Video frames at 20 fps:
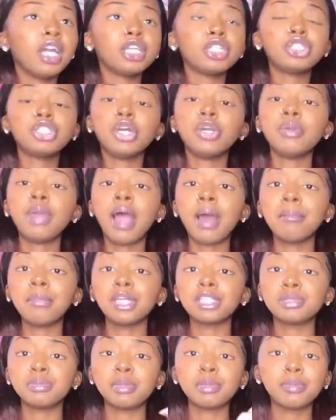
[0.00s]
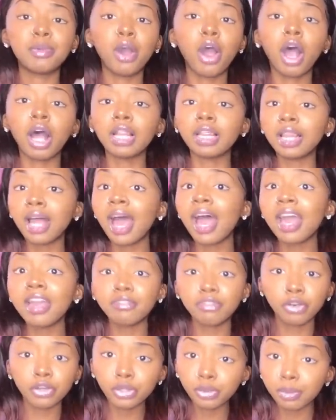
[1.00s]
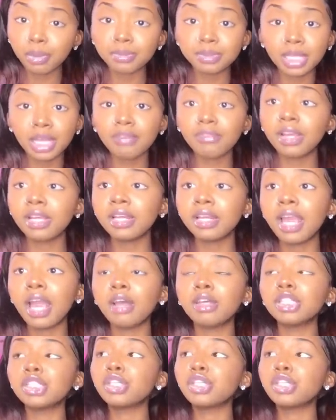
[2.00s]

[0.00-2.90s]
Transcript: It'll show you how much people are live on your website right now.